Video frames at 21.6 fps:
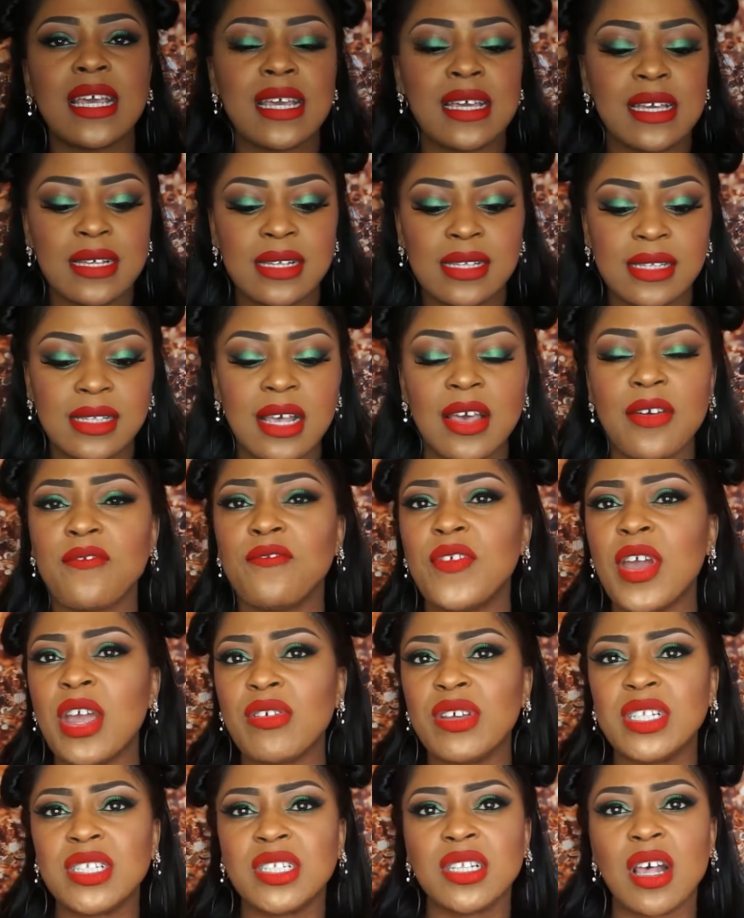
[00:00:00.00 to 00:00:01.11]
is
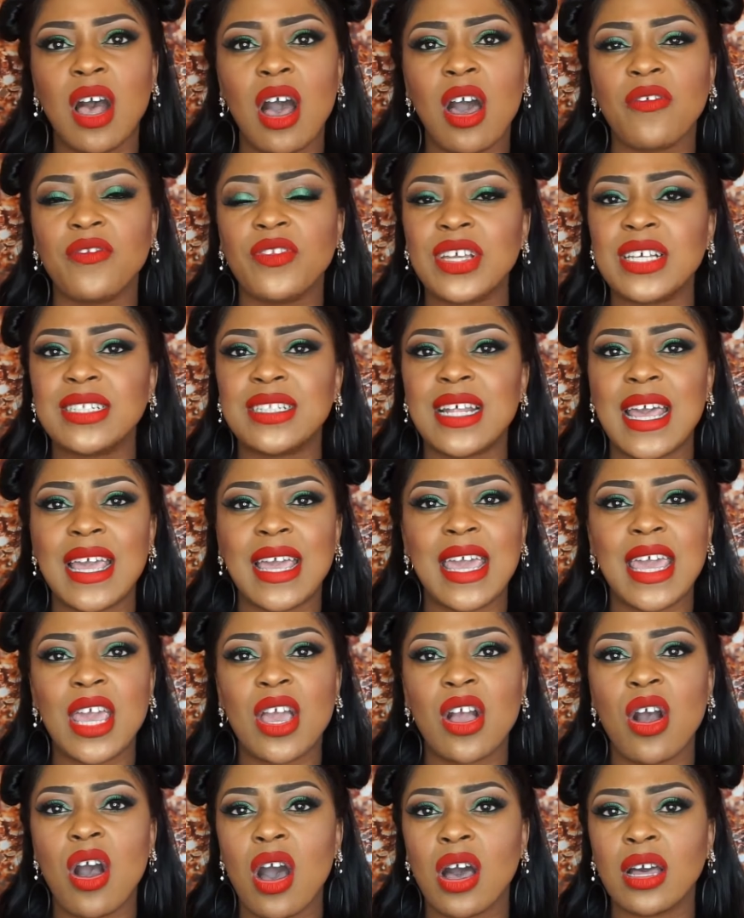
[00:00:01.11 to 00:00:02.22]
very soft. It's like
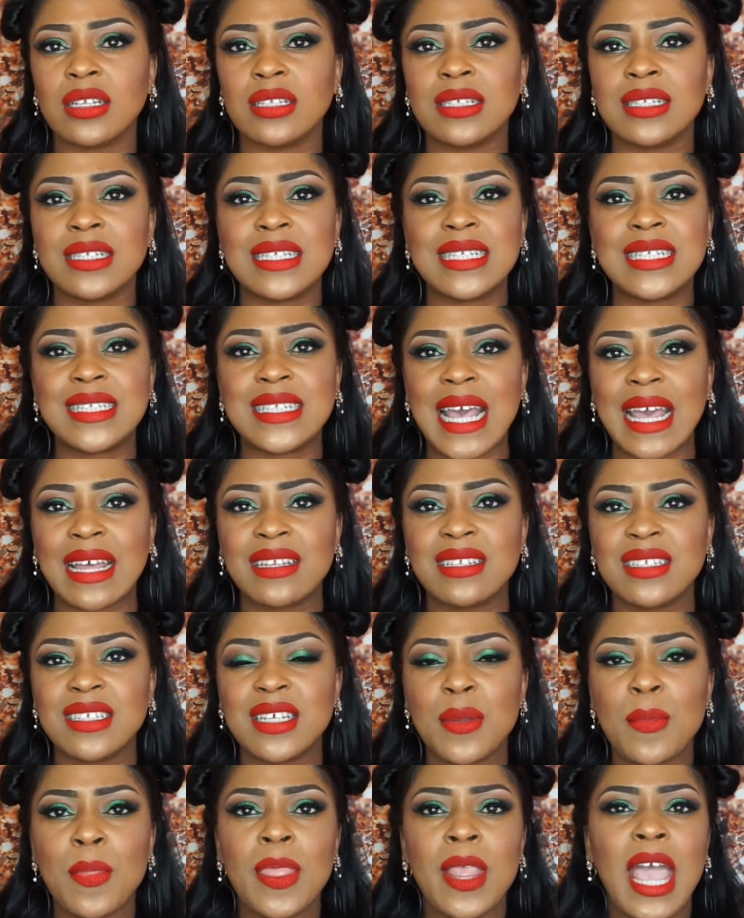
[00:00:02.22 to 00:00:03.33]
a cotton
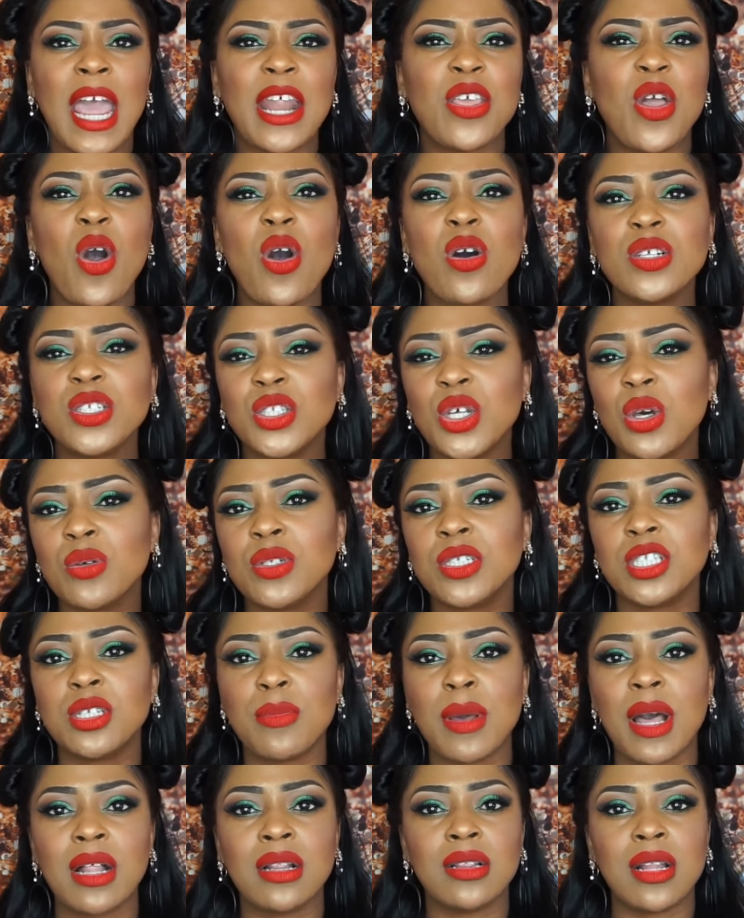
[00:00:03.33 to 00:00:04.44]
scent. And it also
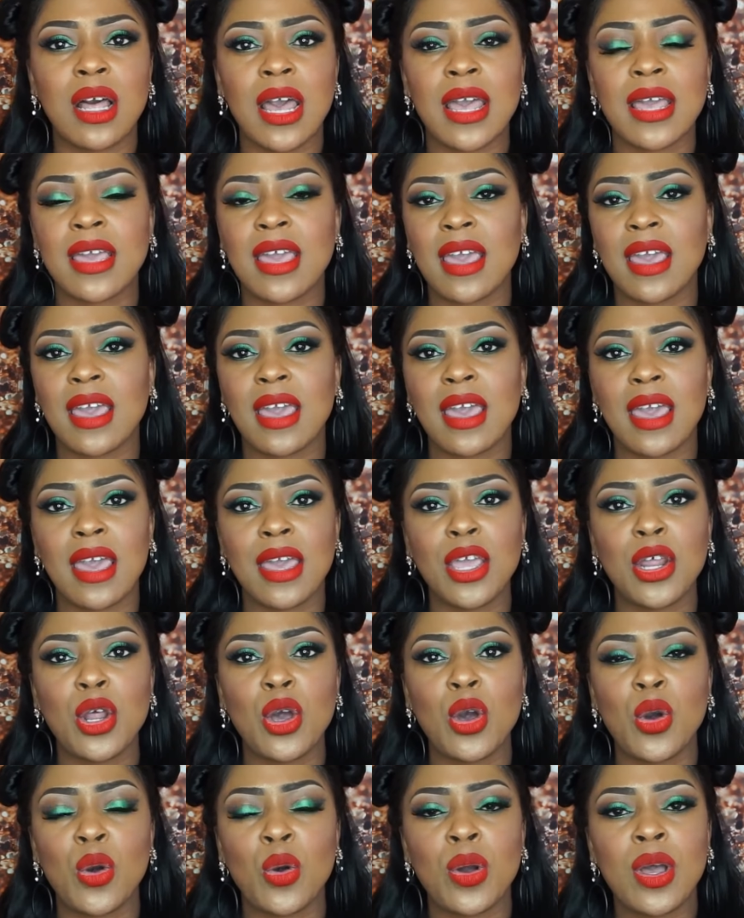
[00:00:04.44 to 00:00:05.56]
smells like a, you
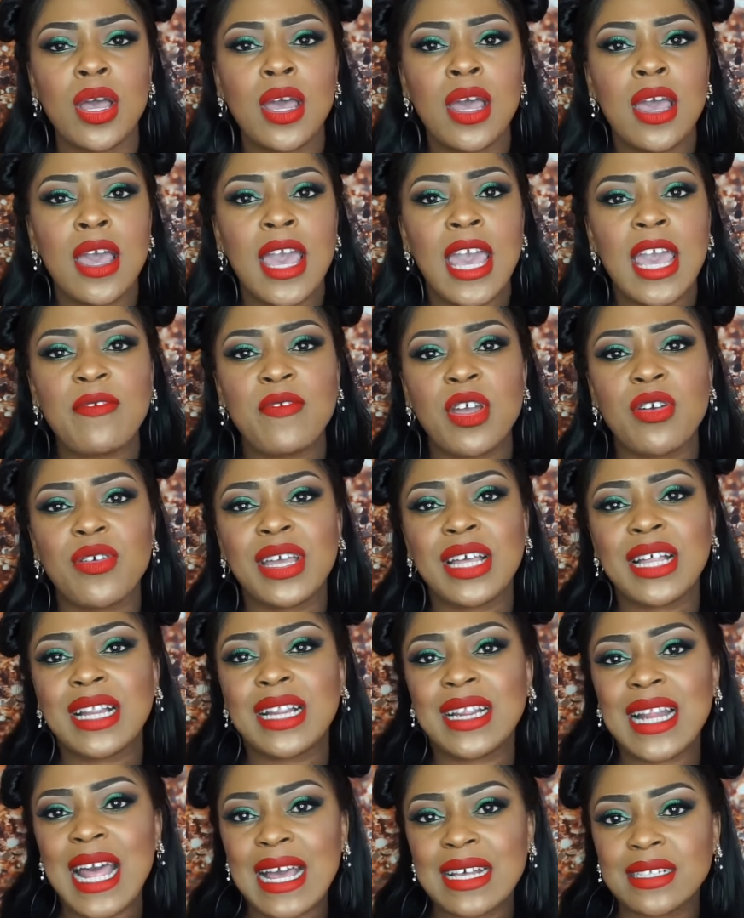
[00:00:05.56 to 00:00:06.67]
know, a very
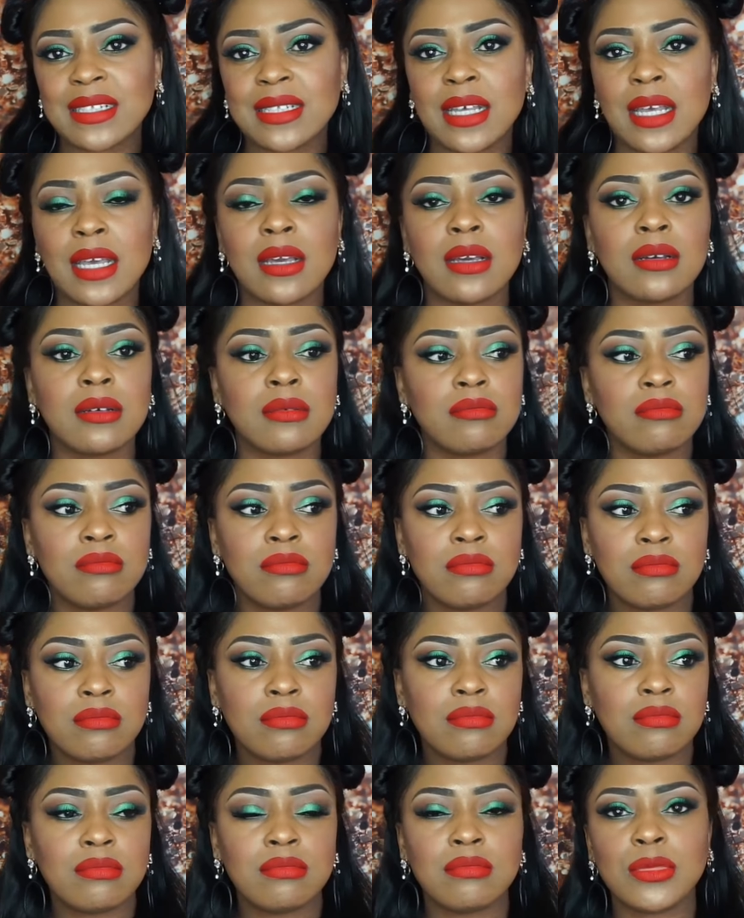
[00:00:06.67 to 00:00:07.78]
classic
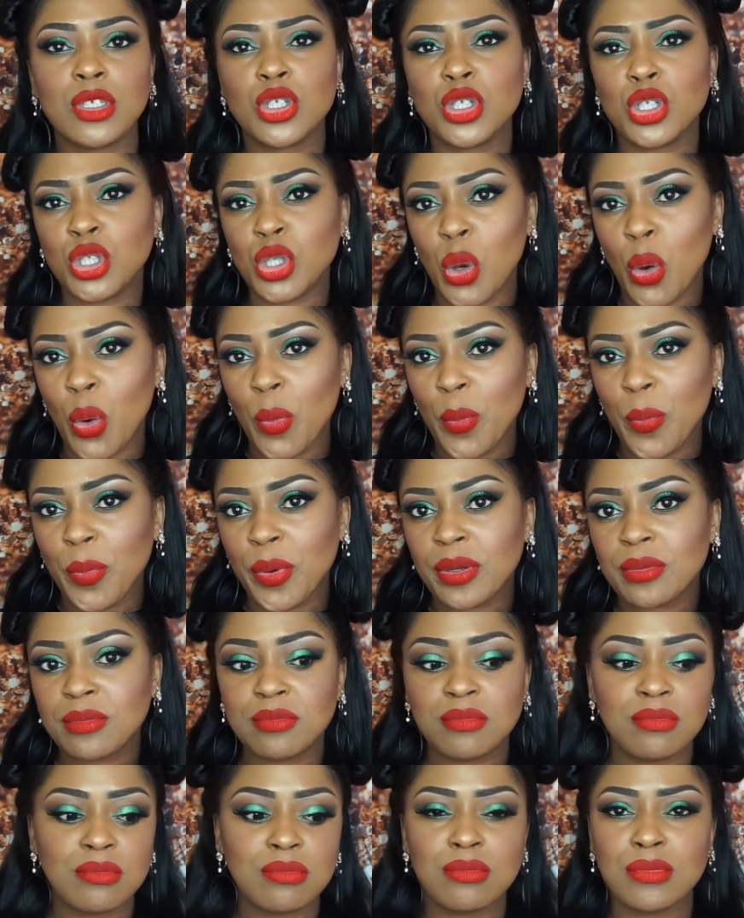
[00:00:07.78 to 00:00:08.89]
soap,
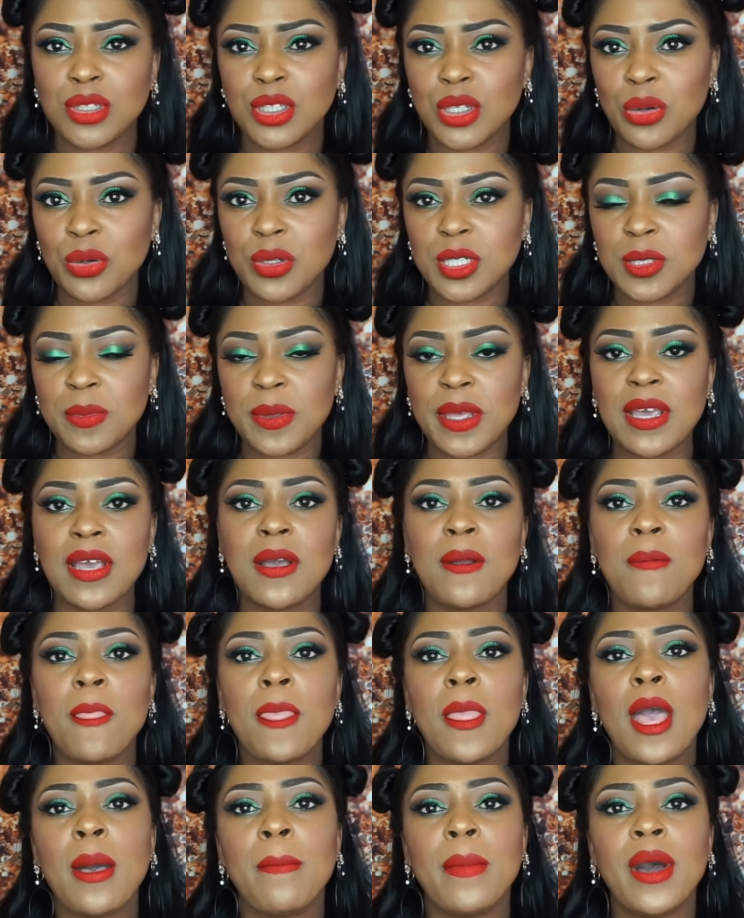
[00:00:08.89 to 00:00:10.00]
so to speak.
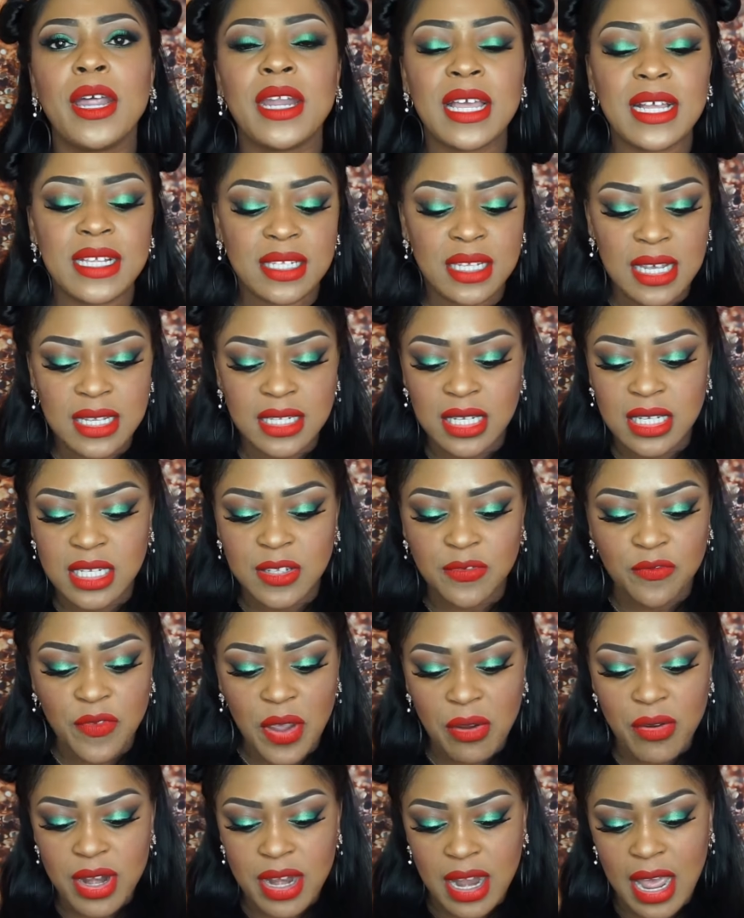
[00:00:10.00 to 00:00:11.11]
But it's
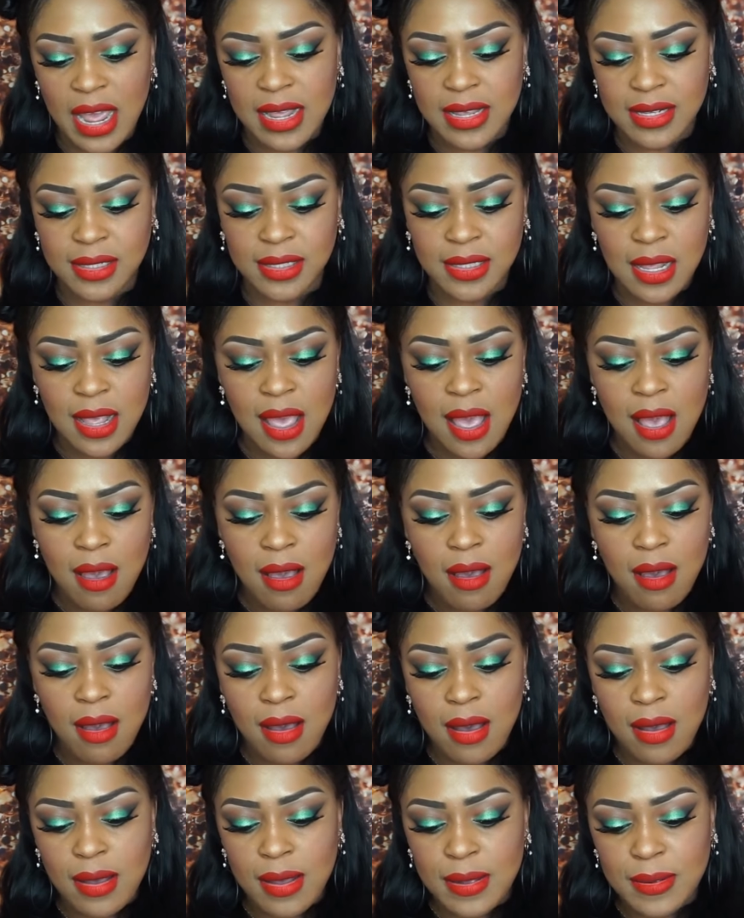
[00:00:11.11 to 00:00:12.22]
very nice.
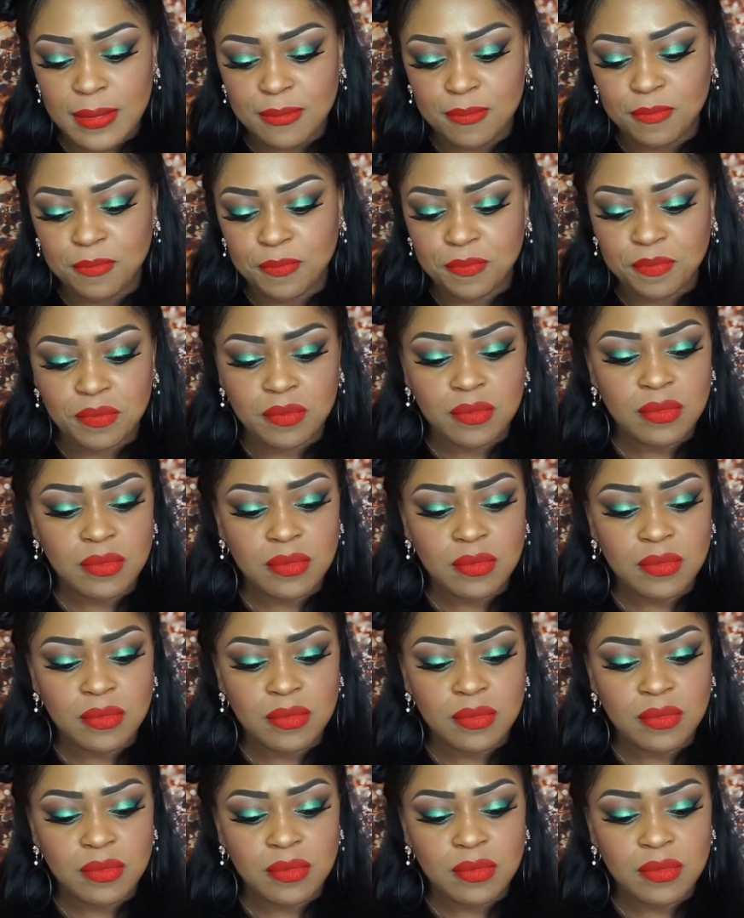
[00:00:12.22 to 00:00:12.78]
I